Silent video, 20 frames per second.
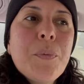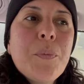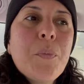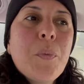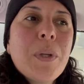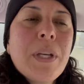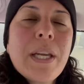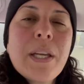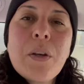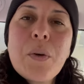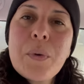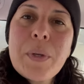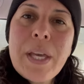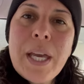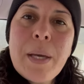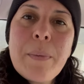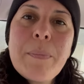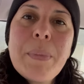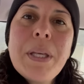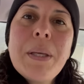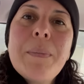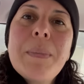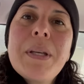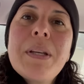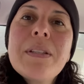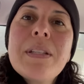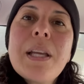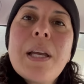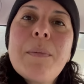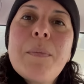when I go camping
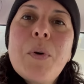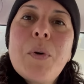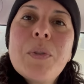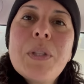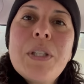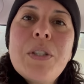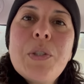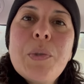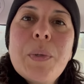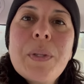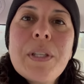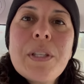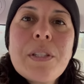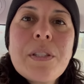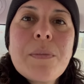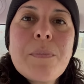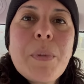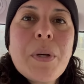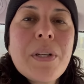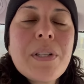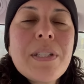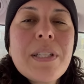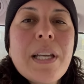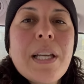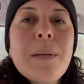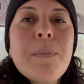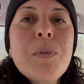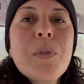because I'm only doing this part-time